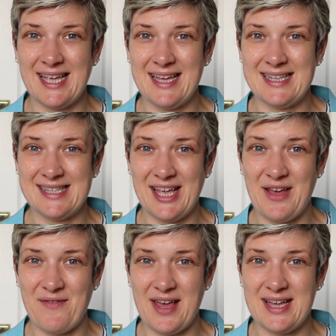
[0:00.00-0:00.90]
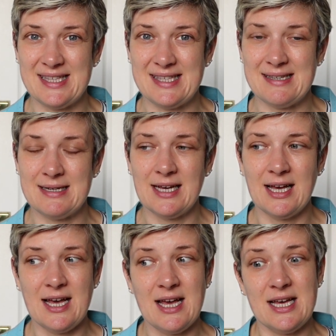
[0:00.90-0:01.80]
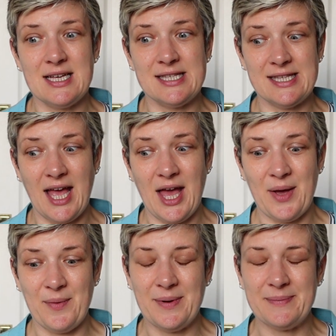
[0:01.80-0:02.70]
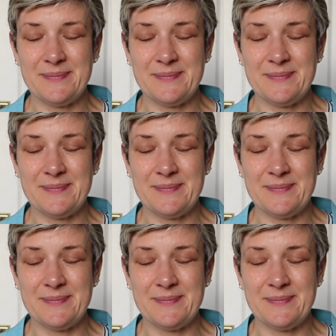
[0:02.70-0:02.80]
it serviced. So